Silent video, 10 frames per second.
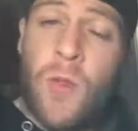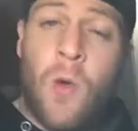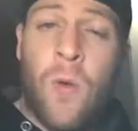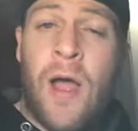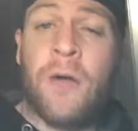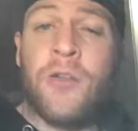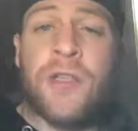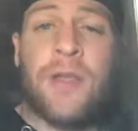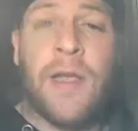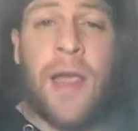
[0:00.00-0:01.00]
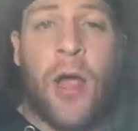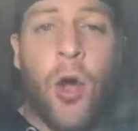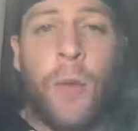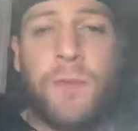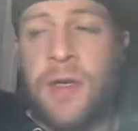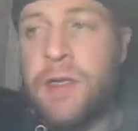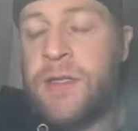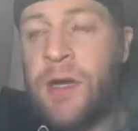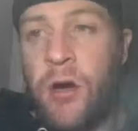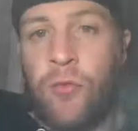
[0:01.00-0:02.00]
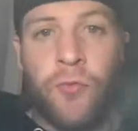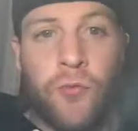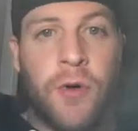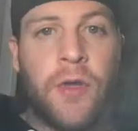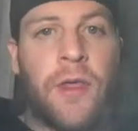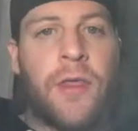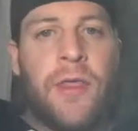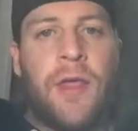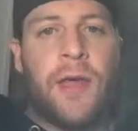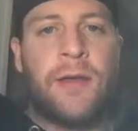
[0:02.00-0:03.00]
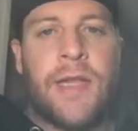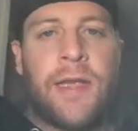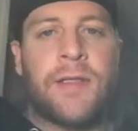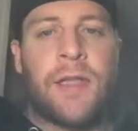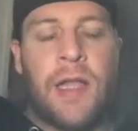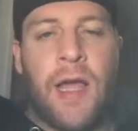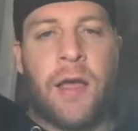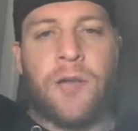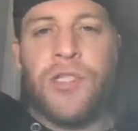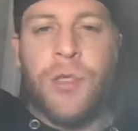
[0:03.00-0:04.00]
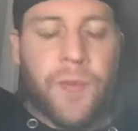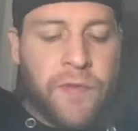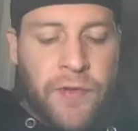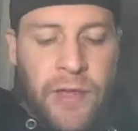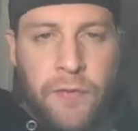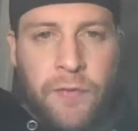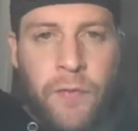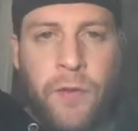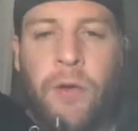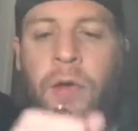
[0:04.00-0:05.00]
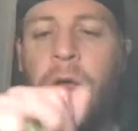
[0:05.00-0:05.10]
Wow, just like I hoped, it's a really thick, dense cloud, super flavorful,